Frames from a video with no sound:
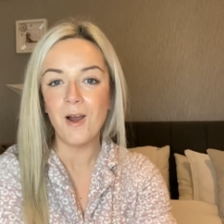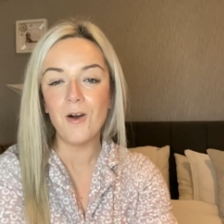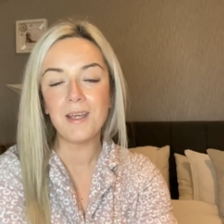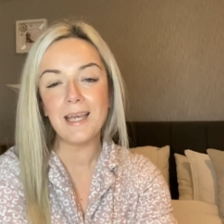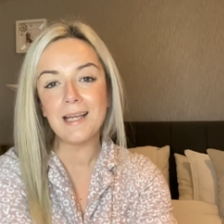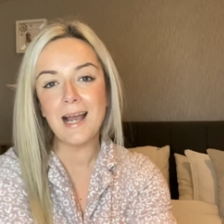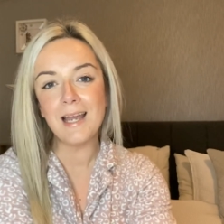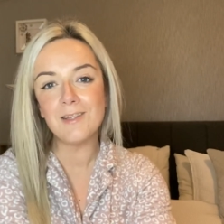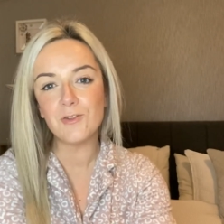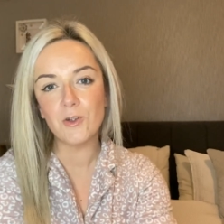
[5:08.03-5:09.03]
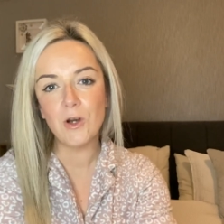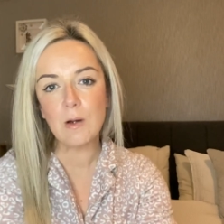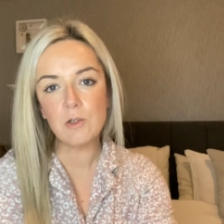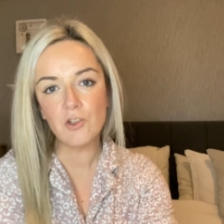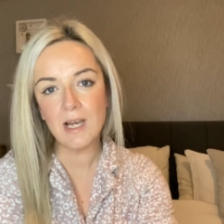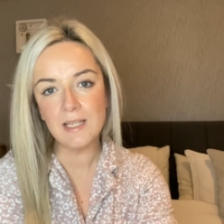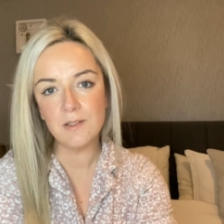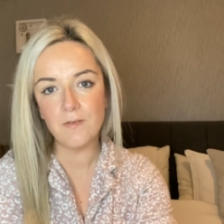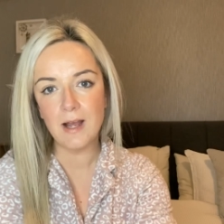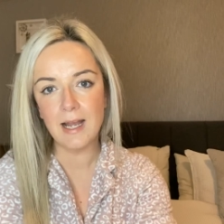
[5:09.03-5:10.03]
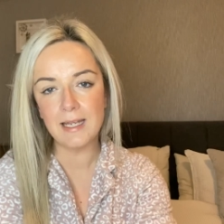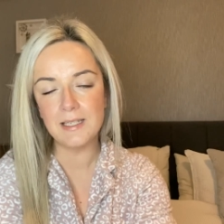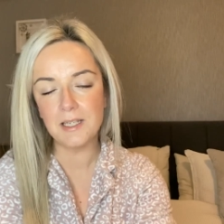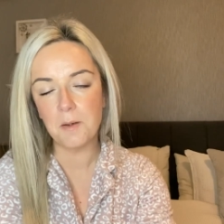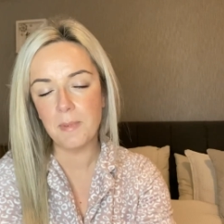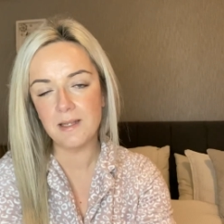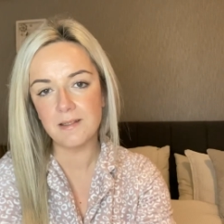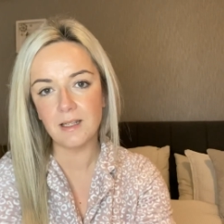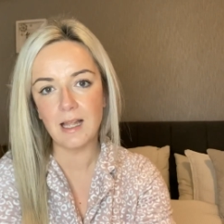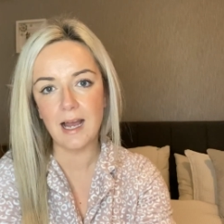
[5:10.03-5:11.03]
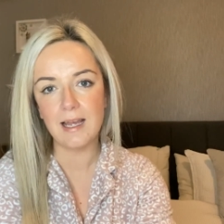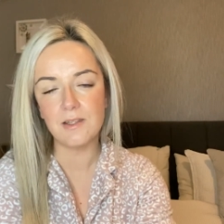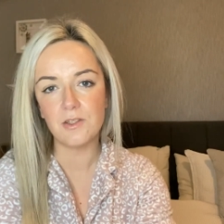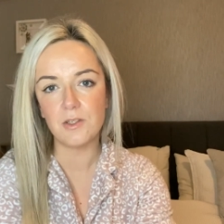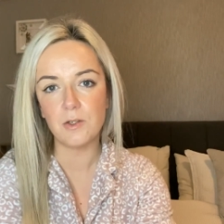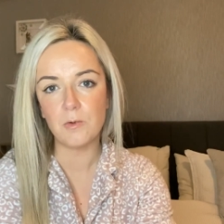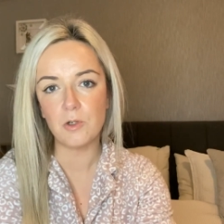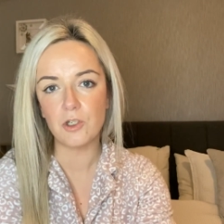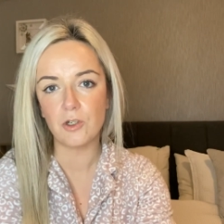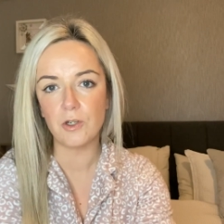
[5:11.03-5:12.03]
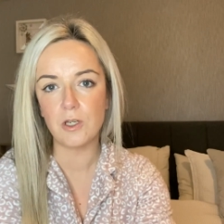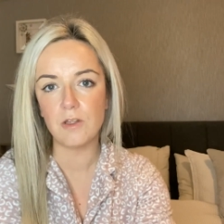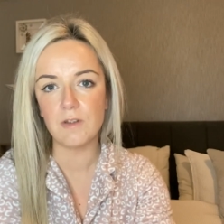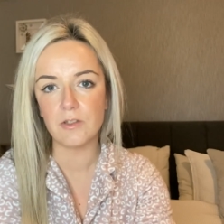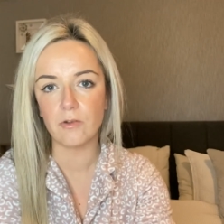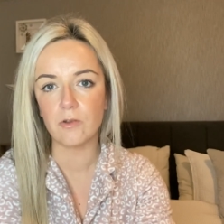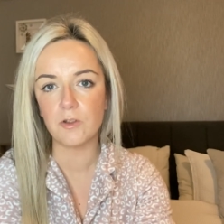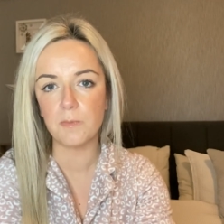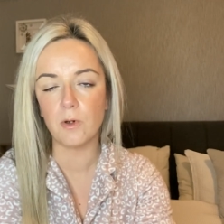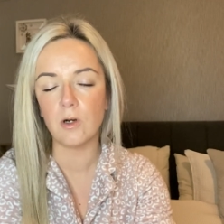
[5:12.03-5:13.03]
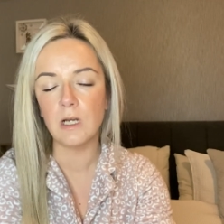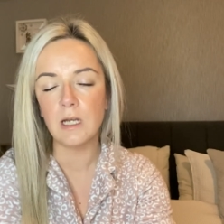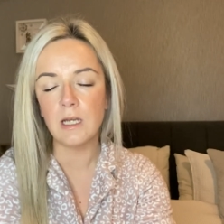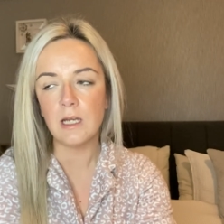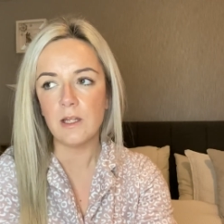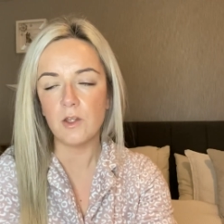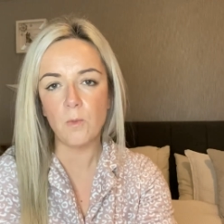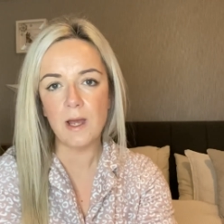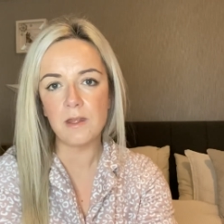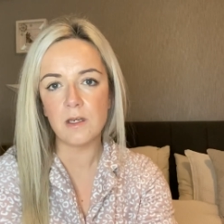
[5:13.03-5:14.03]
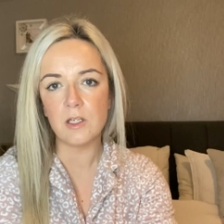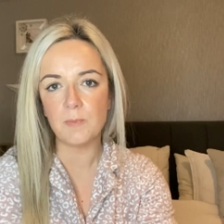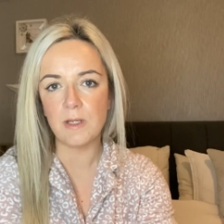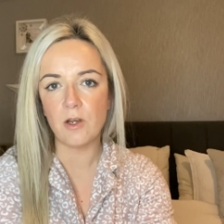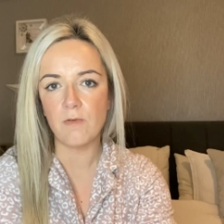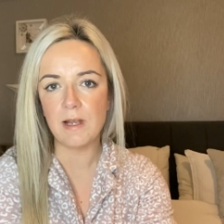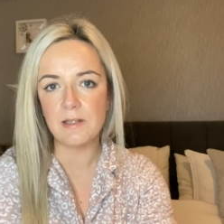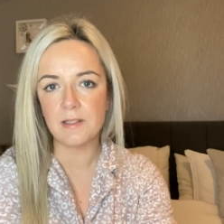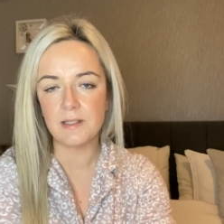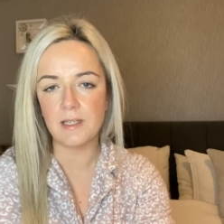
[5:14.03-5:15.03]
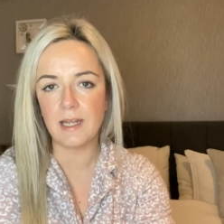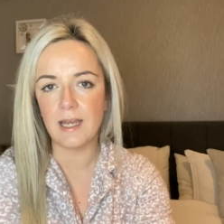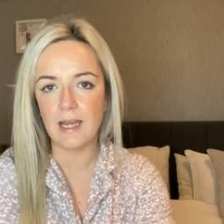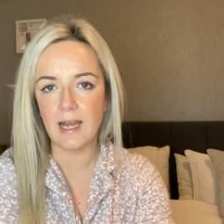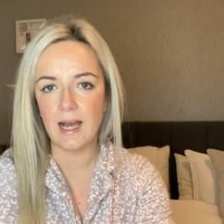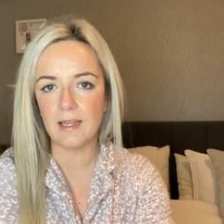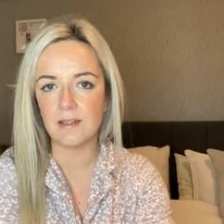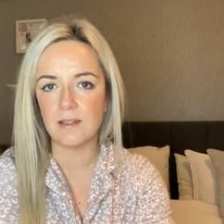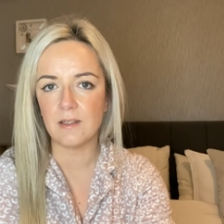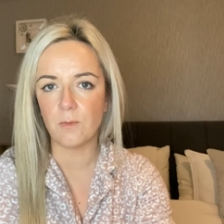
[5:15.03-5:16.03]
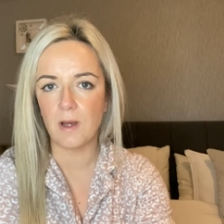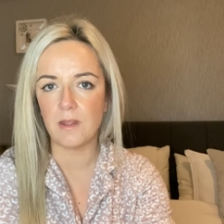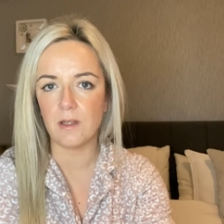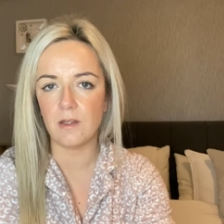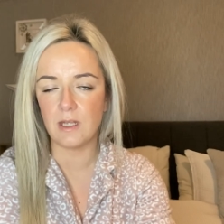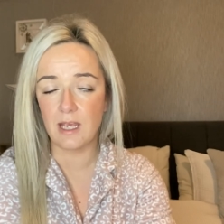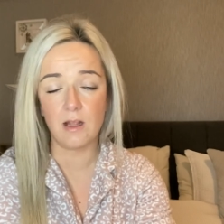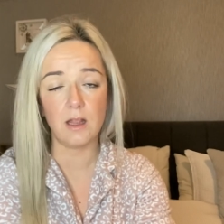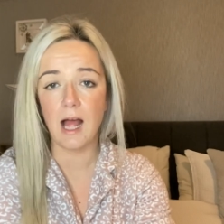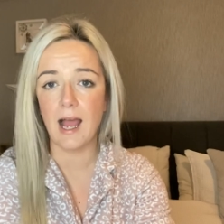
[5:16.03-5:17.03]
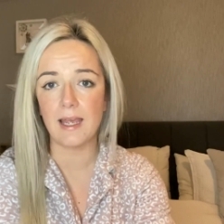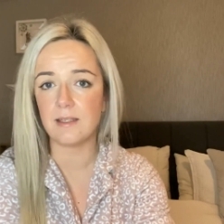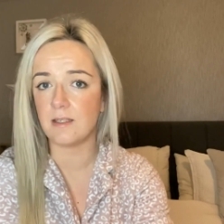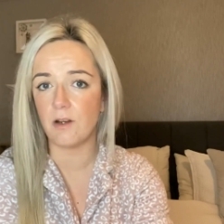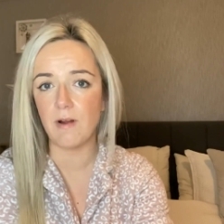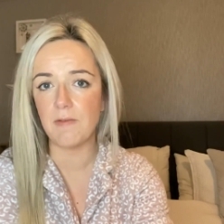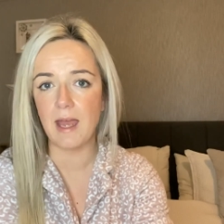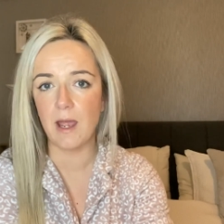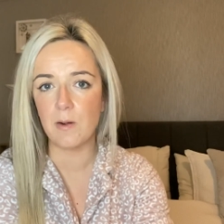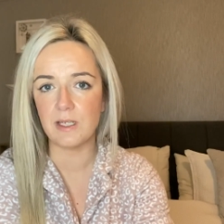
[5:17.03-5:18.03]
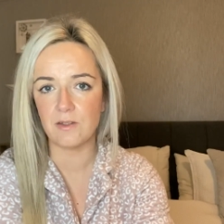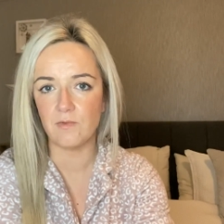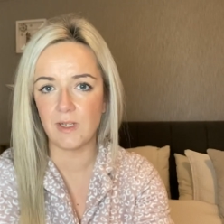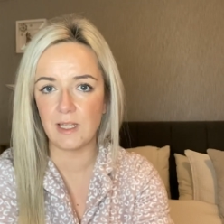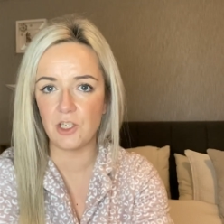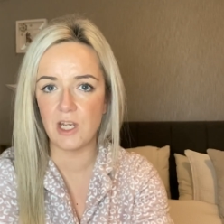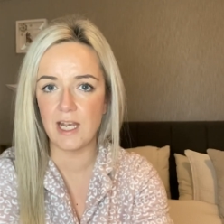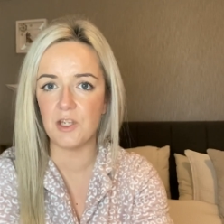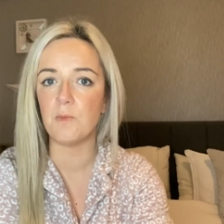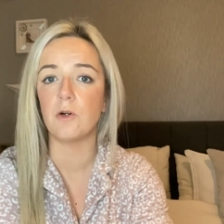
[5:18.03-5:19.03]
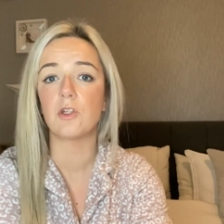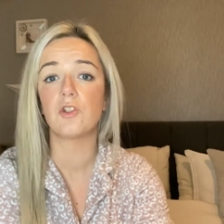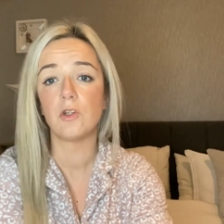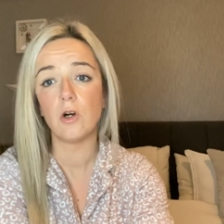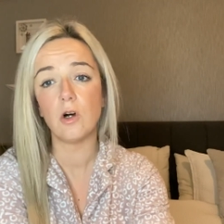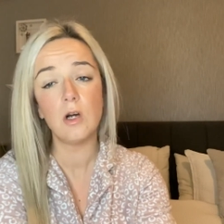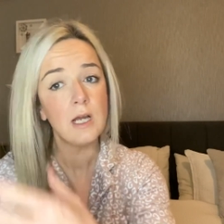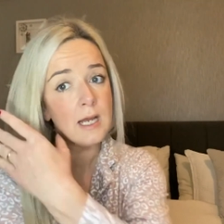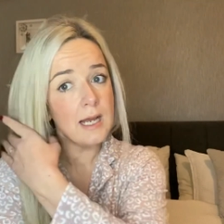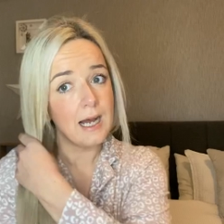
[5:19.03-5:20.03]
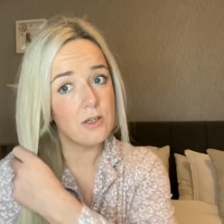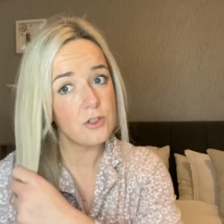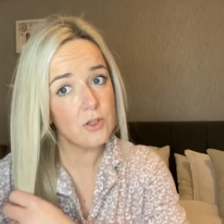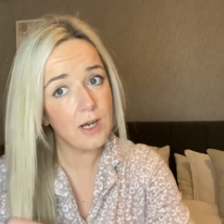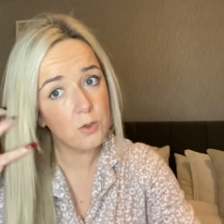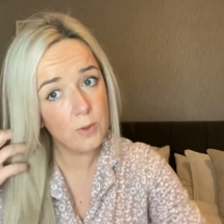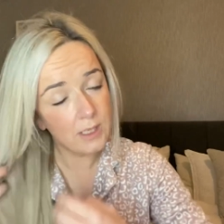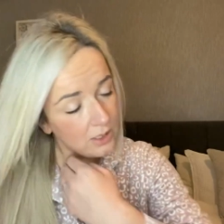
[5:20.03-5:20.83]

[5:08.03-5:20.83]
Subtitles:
Okay guys, so I was trying to find a better light to show you the results, but the weather has been horrendous today, and the light around the house hasn't really changed much. So I just thought I'd quickly